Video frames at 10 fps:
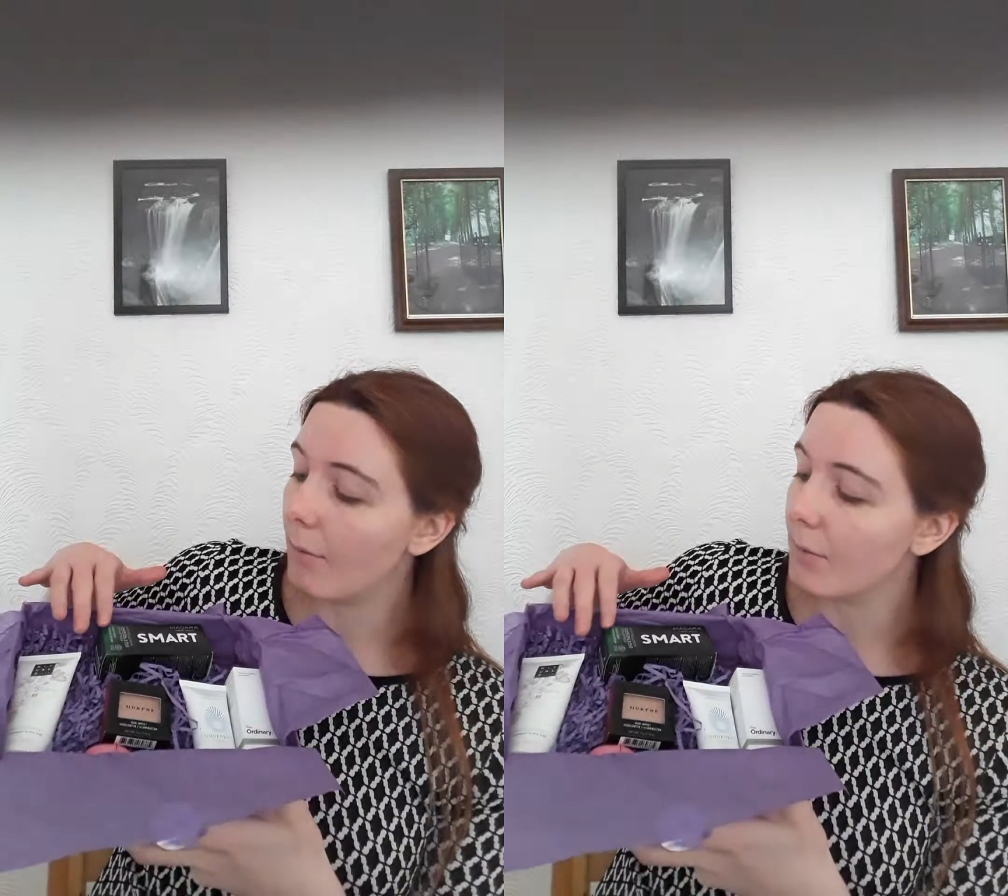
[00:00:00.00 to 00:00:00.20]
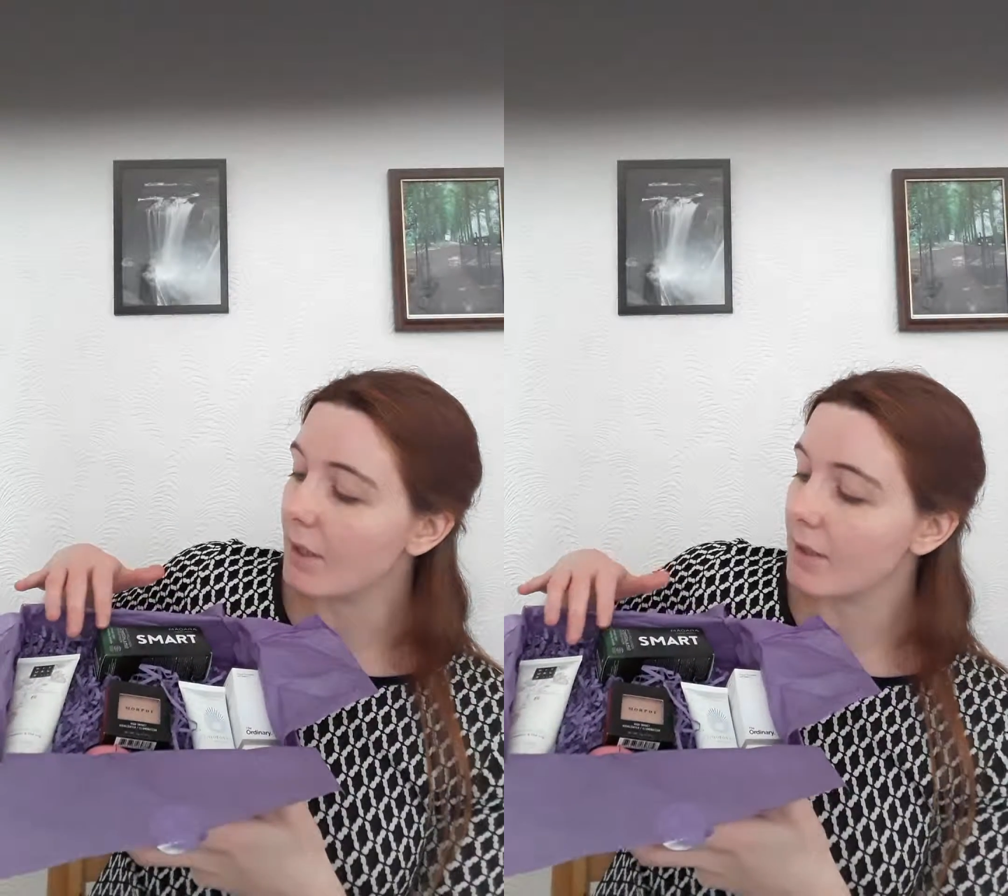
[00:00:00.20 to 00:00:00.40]

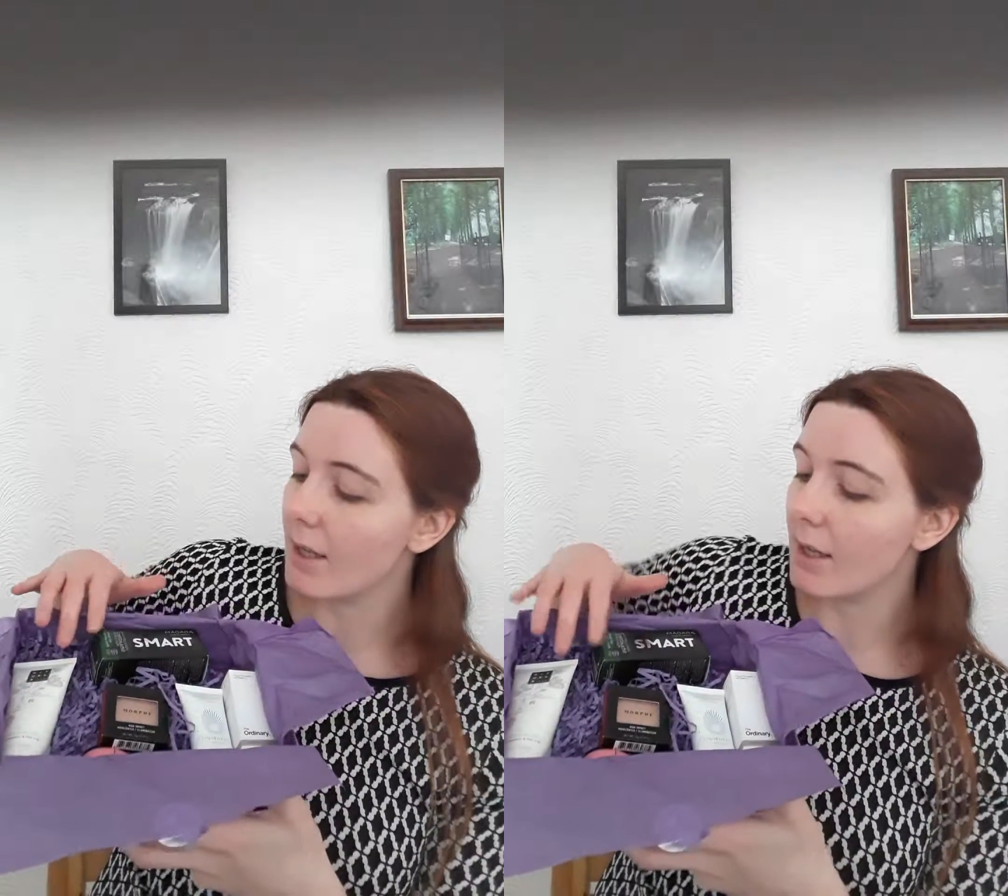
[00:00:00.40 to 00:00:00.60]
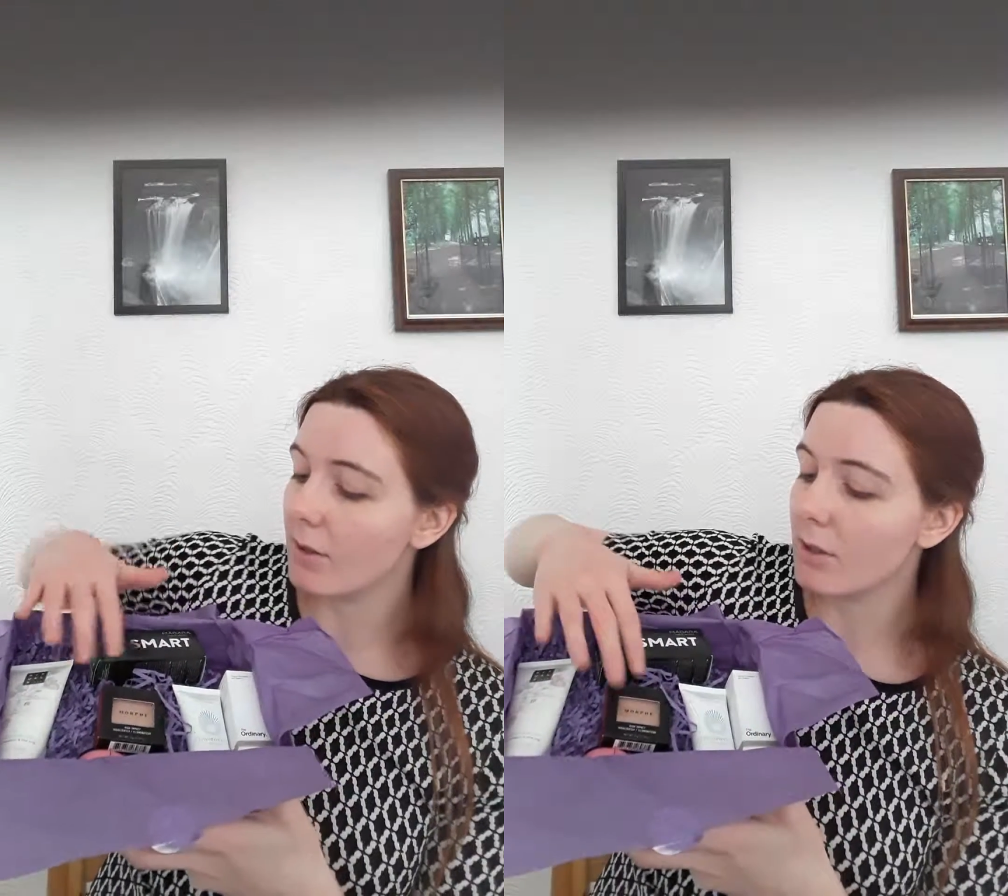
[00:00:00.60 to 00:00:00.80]
because
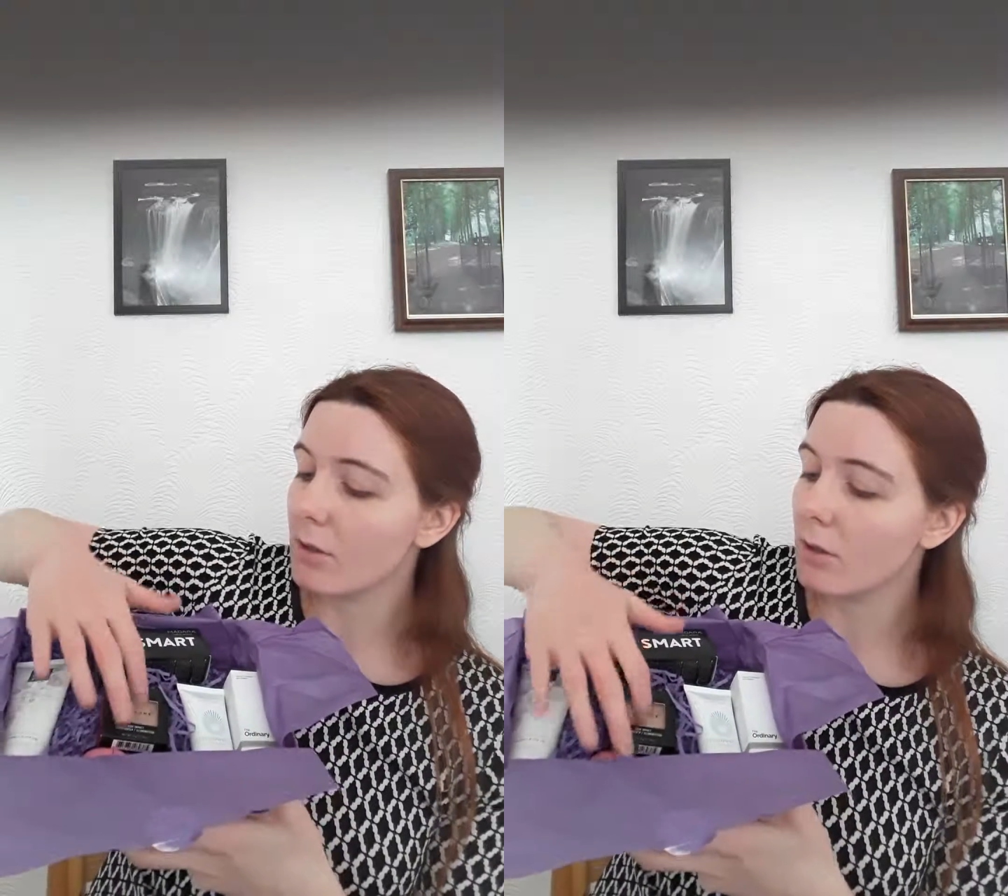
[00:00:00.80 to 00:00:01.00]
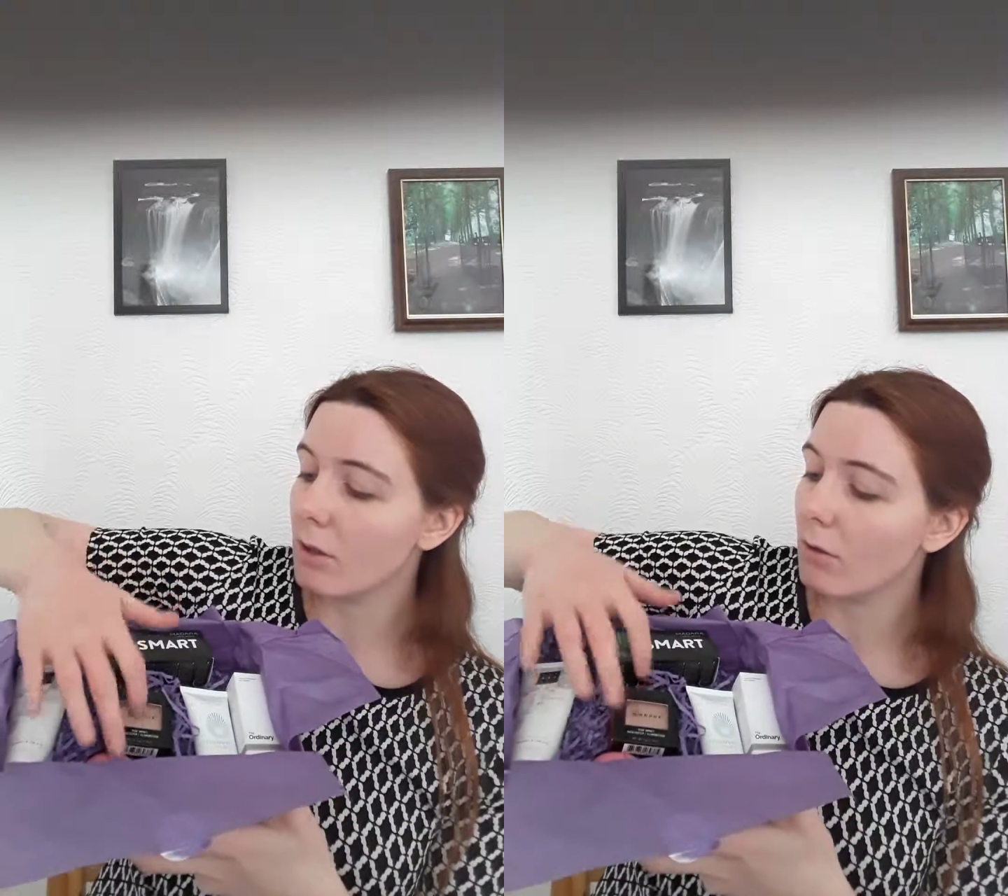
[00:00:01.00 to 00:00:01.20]
there's
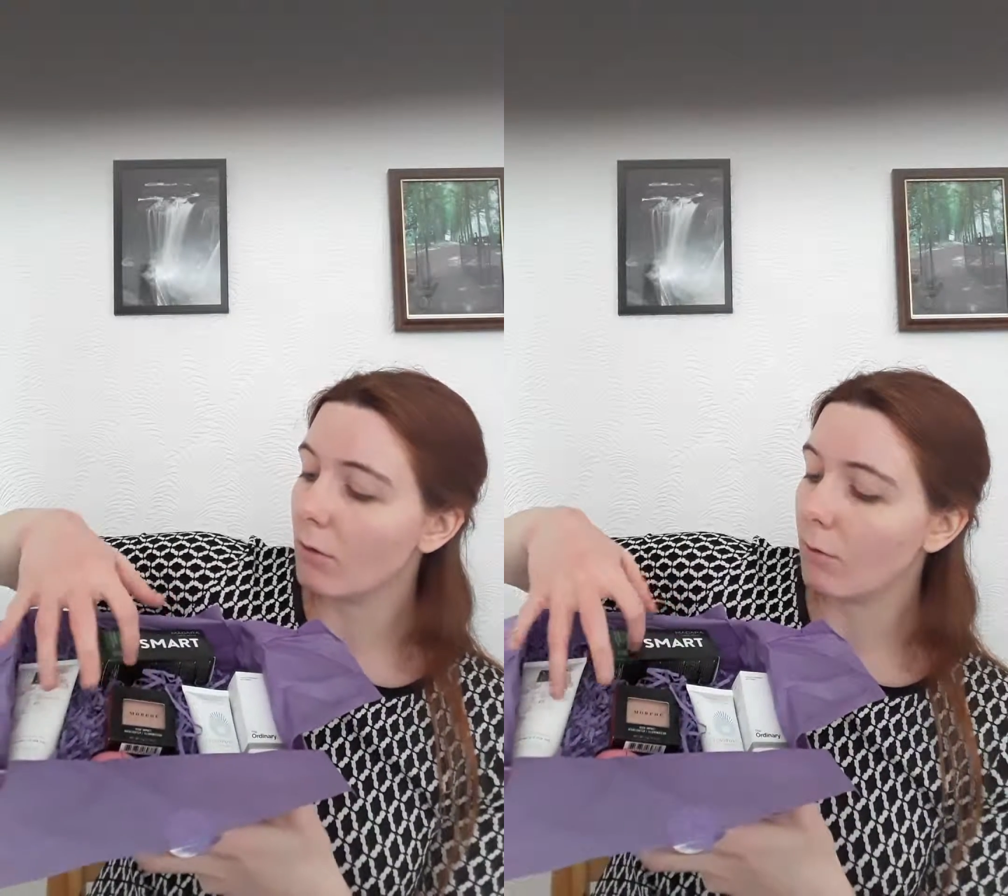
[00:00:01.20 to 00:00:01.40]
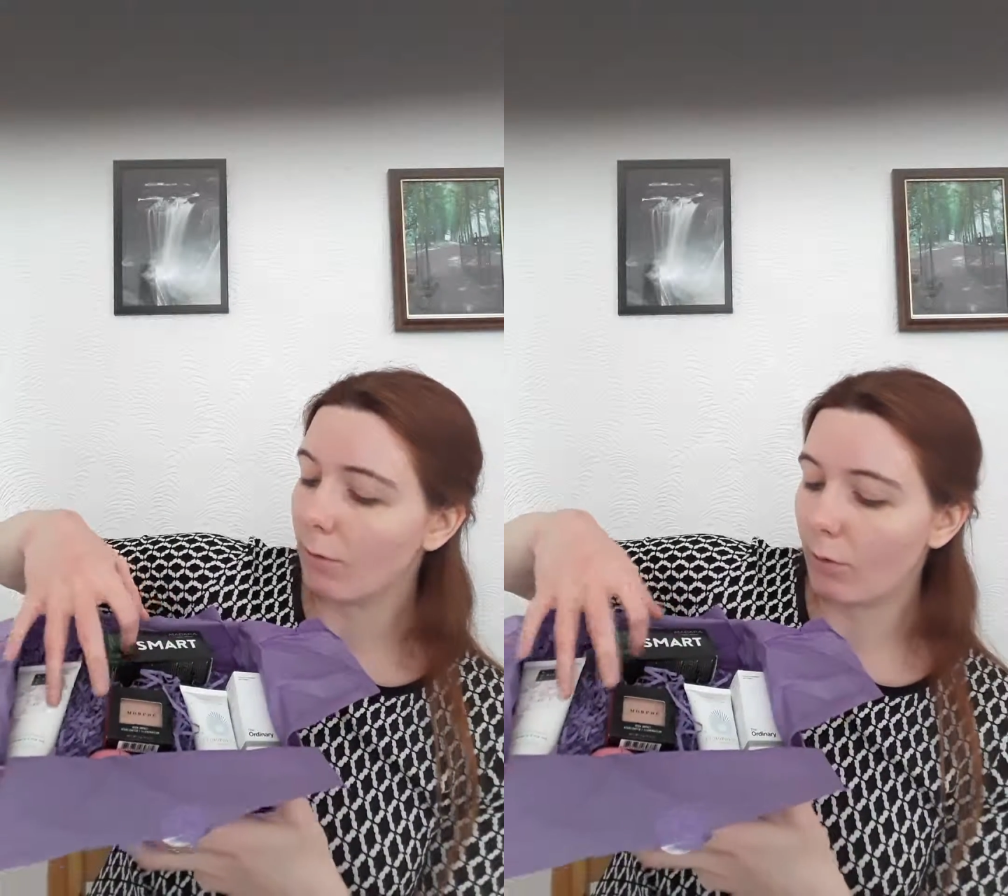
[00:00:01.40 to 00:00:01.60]
2,